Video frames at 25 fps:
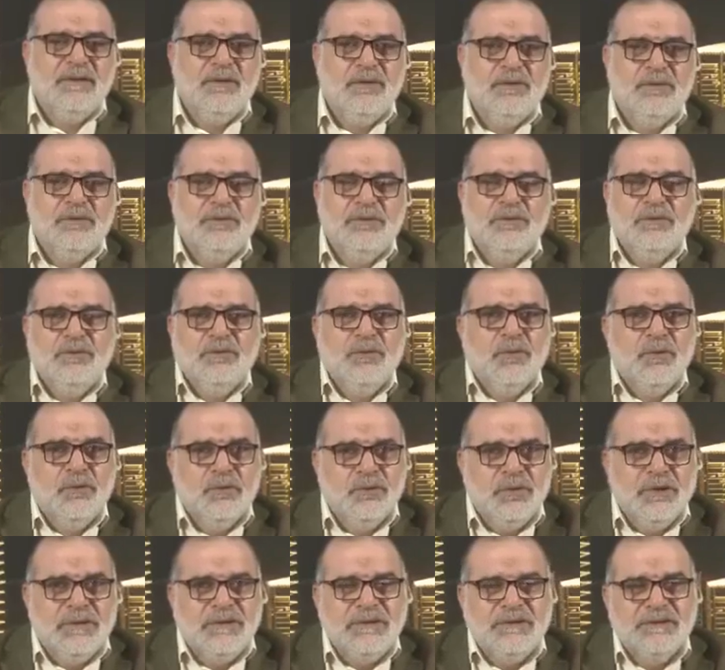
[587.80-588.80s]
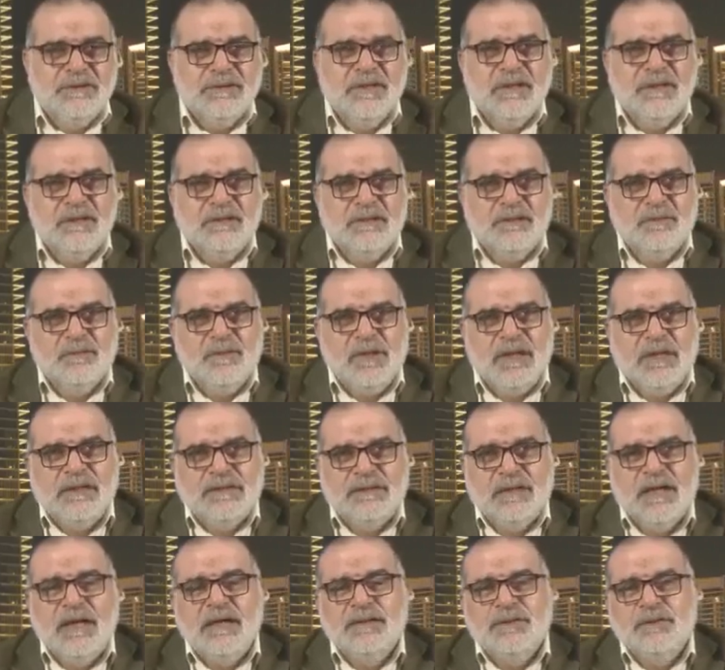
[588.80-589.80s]
whole world is turning the
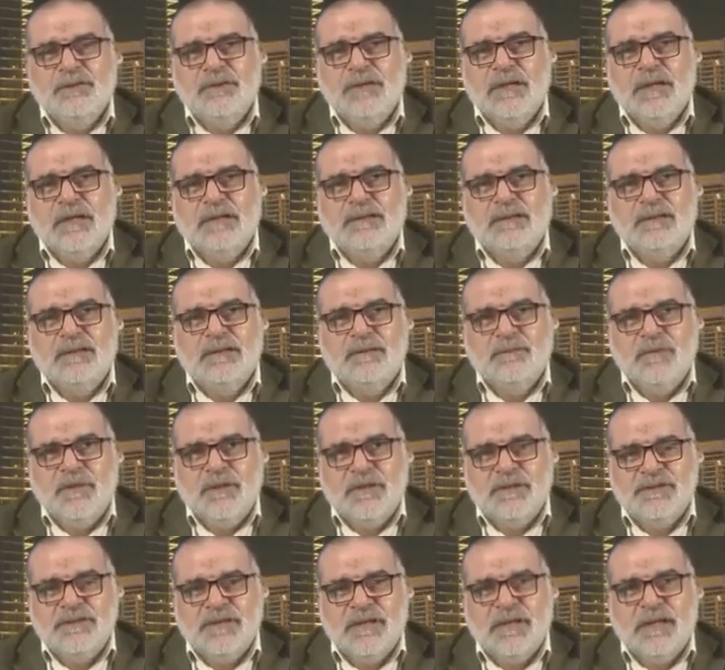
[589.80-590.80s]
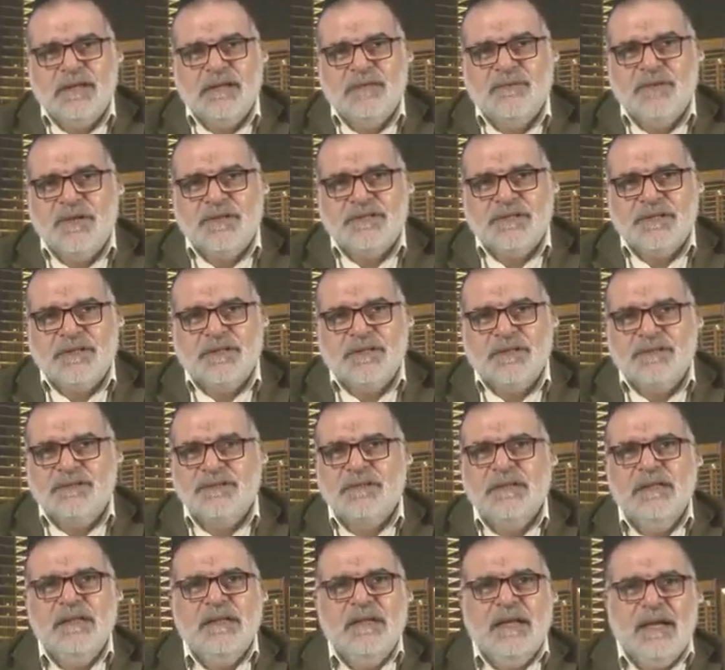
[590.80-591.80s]
blind eye to that, the Israeli
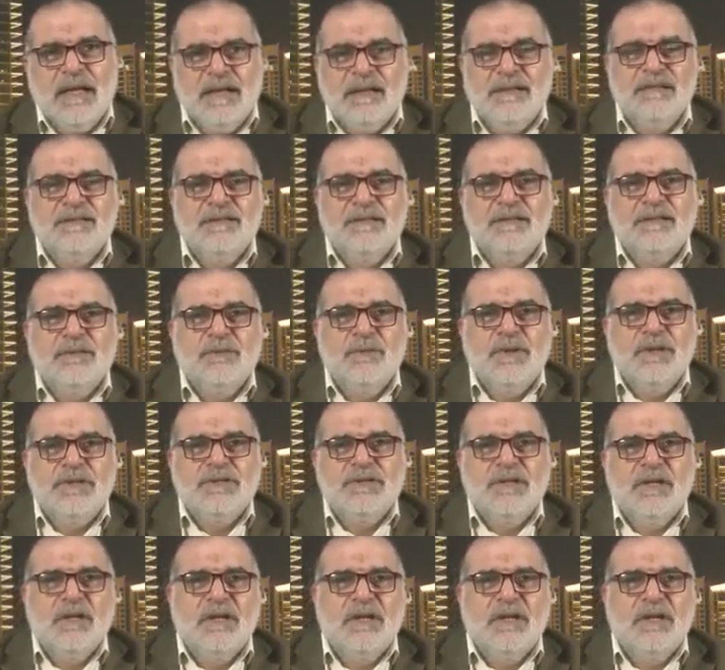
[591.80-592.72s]
massacres and the situation